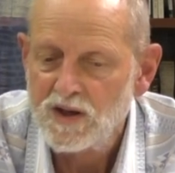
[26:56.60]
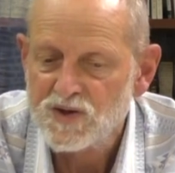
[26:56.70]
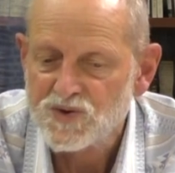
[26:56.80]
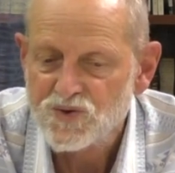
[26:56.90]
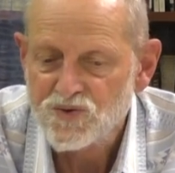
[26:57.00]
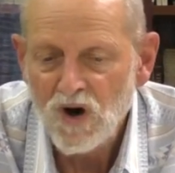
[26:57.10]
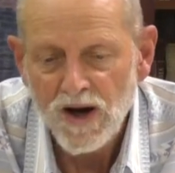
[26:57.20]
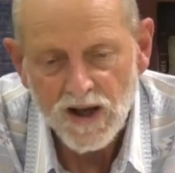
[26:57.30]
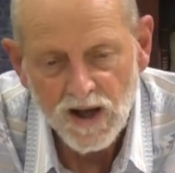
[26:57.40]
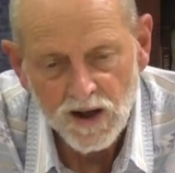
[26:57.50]
is
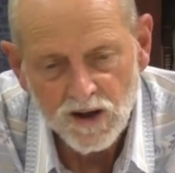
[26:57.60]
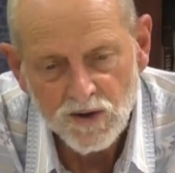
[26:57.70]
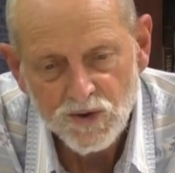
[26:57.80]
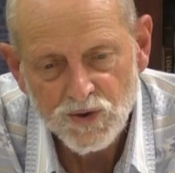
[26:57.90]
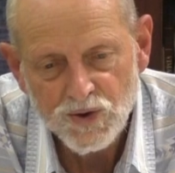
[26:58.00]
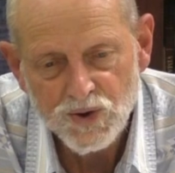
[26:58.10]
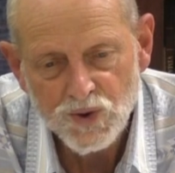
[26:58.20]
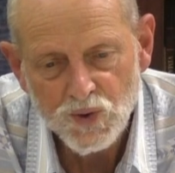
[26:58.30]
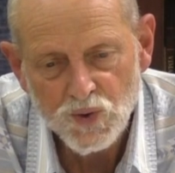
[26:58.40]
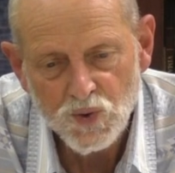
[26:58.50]
trying
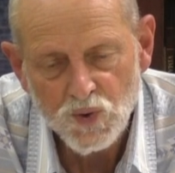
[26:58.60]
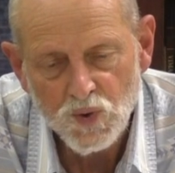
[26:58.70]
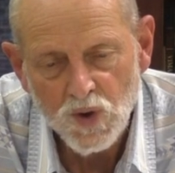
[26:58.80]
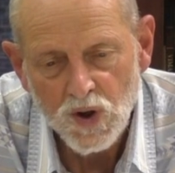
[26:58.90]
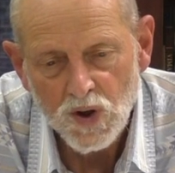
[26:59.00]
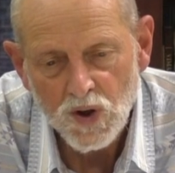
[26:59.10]
to